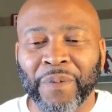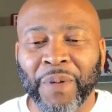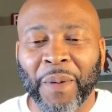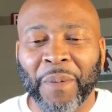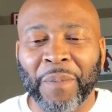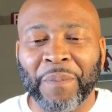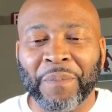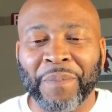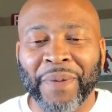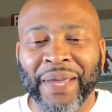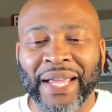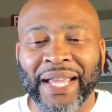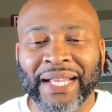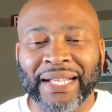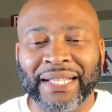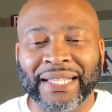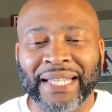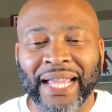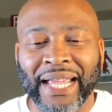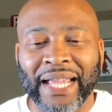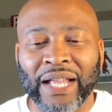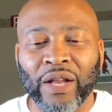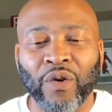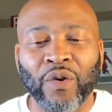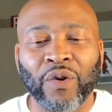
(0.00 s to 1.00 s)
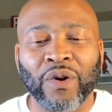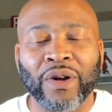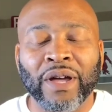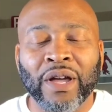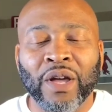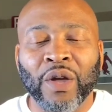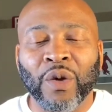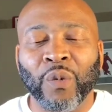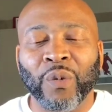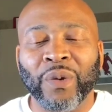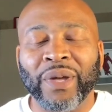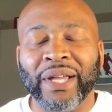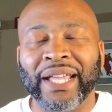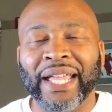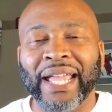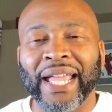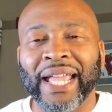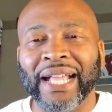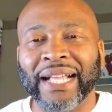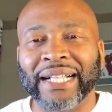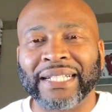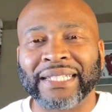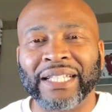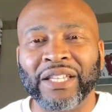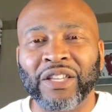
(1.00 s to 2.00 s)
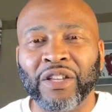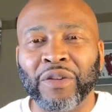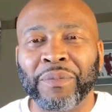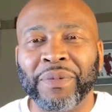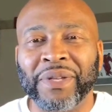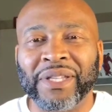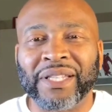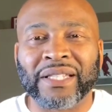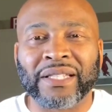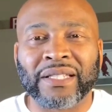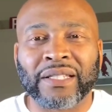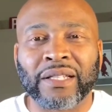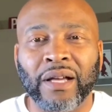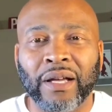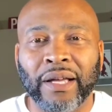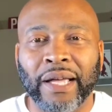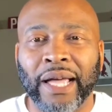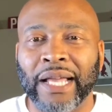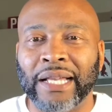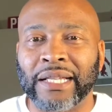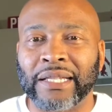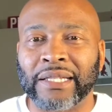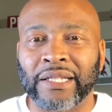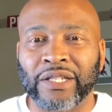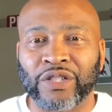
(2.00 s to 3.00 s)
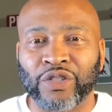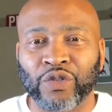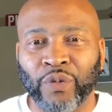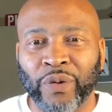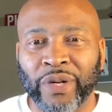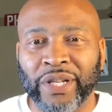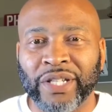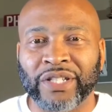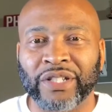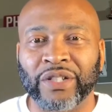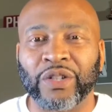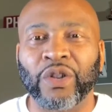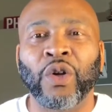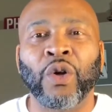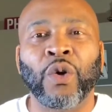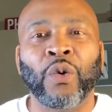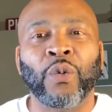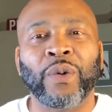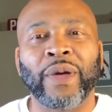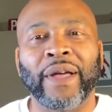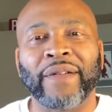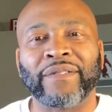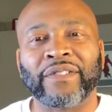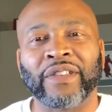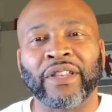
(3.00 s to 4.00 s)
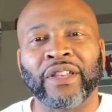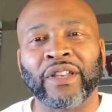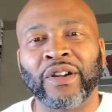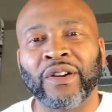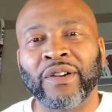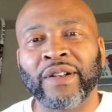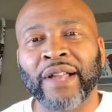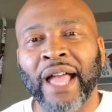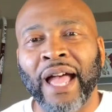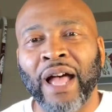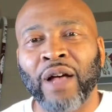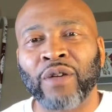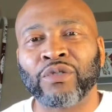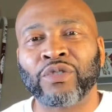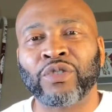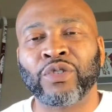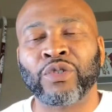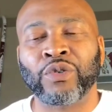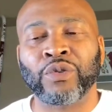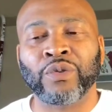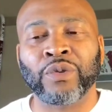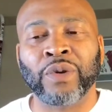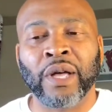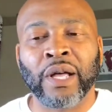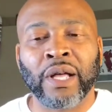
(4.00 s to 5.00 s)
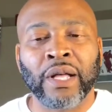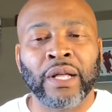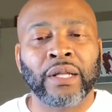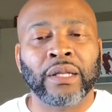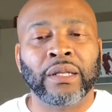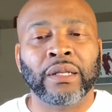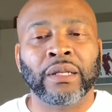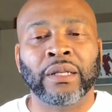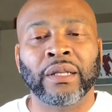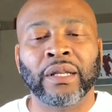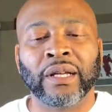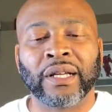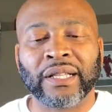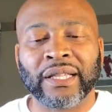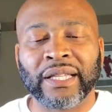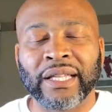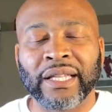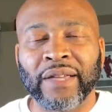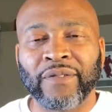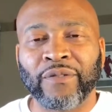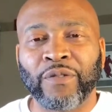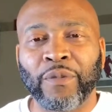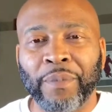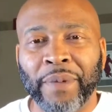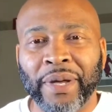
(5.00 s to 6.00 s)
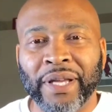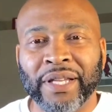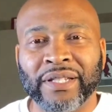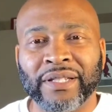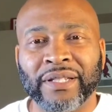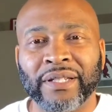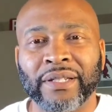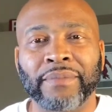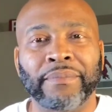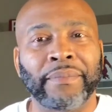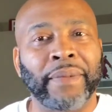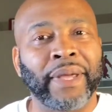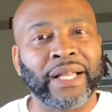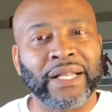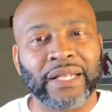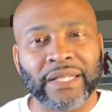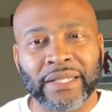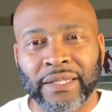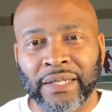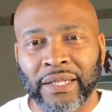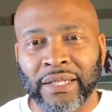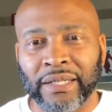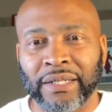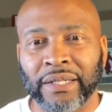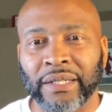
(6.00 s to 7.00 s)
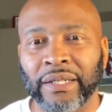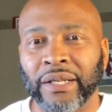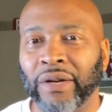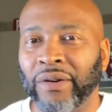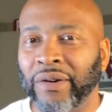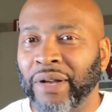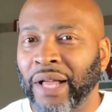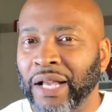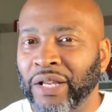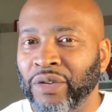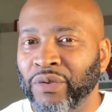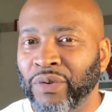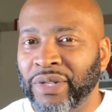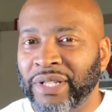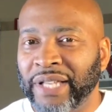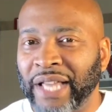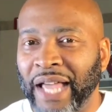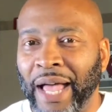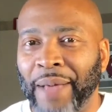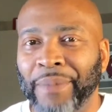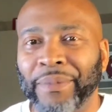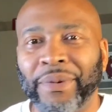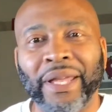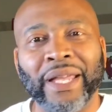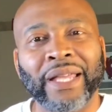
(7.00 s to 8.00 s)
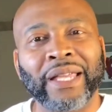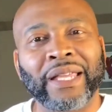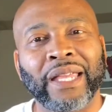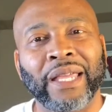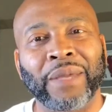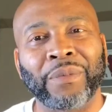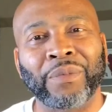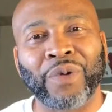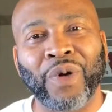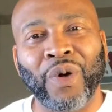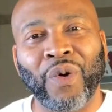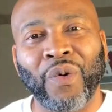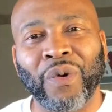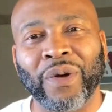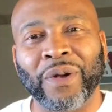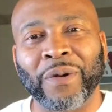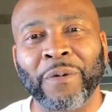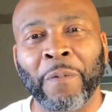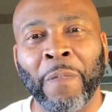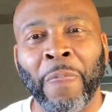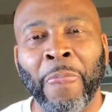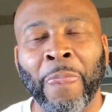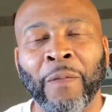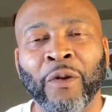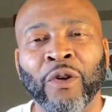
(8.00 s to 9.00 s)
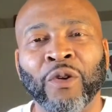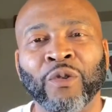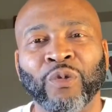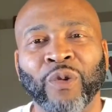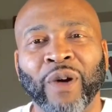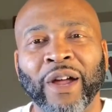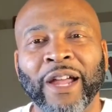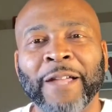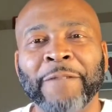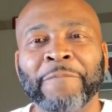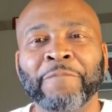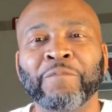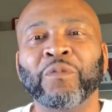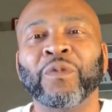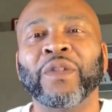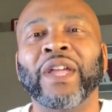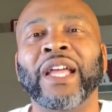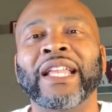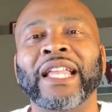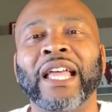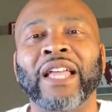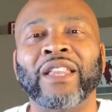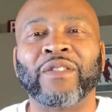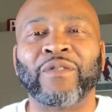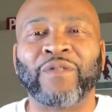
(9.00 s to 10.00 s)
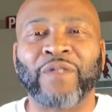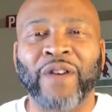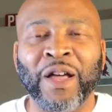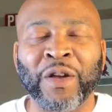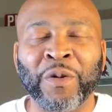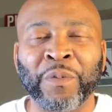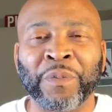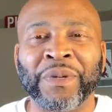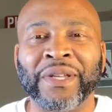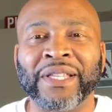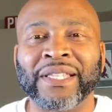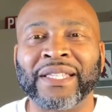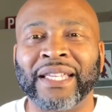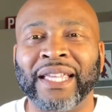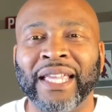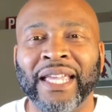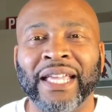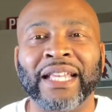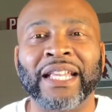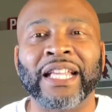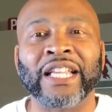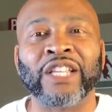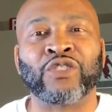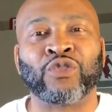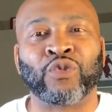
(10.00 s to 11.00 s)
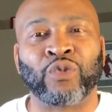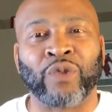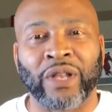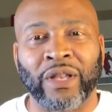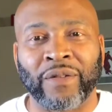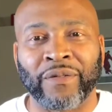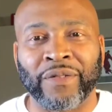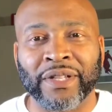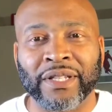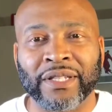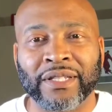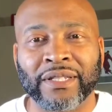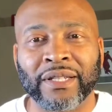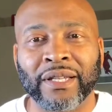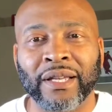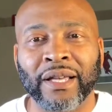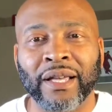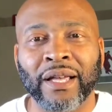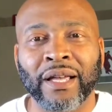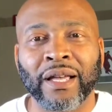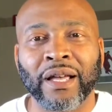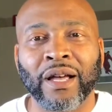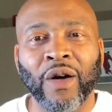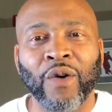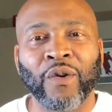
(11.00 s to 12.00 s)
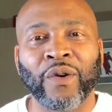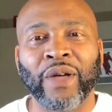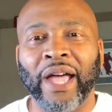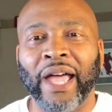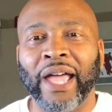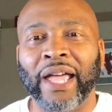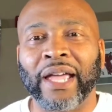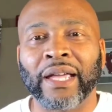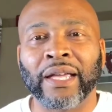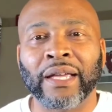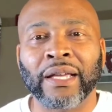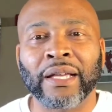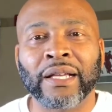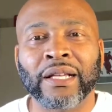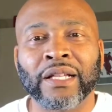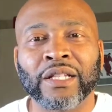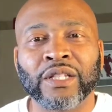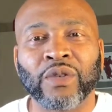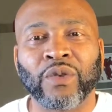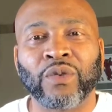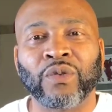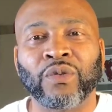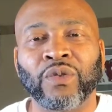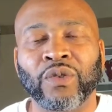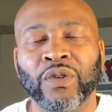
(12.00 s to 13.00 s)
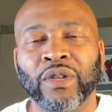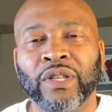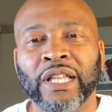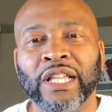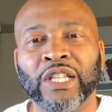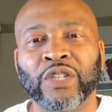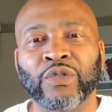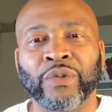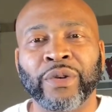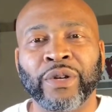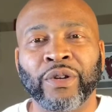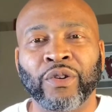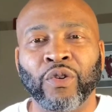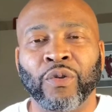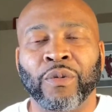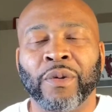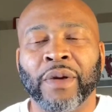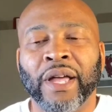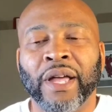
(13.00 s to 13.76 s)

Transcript: maintain, or we can't continue to be stuck at a situation. We have to learn how to look at the information, make a decision, learn how to adapt, and keep going, right? And now the final piece again is relevance. Okay, so let's regroup.